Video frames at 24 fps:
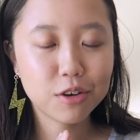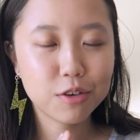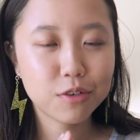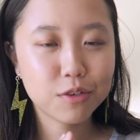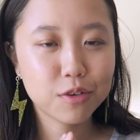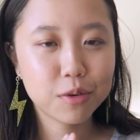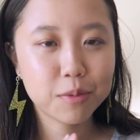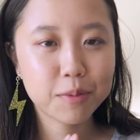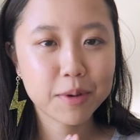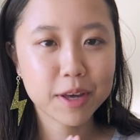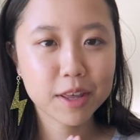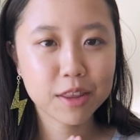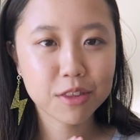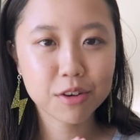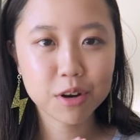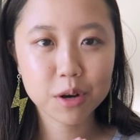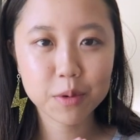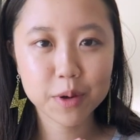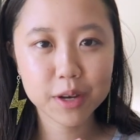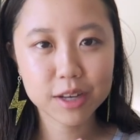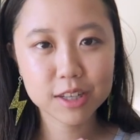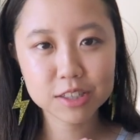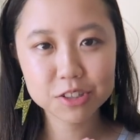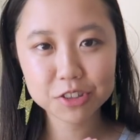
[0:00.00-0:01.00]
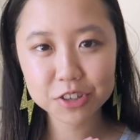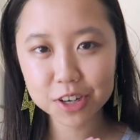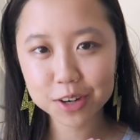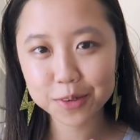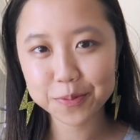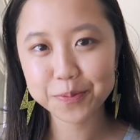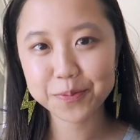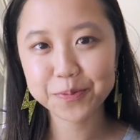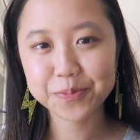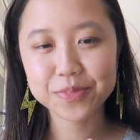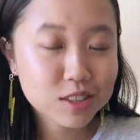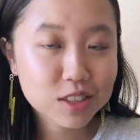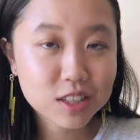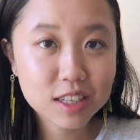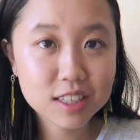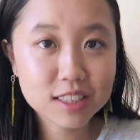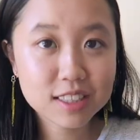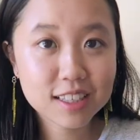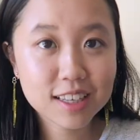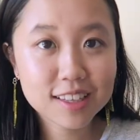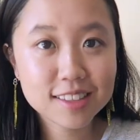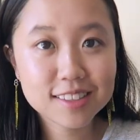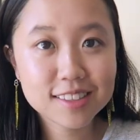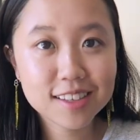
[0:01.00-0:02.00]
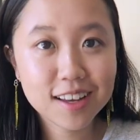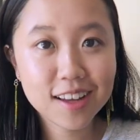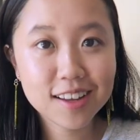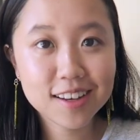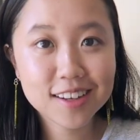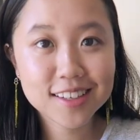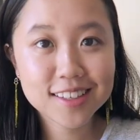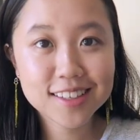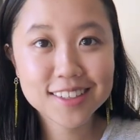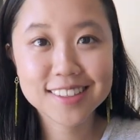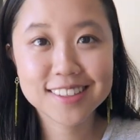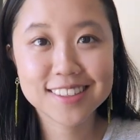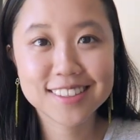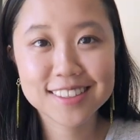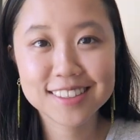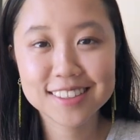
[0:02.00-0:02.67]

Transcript: over my three week trip so let's get started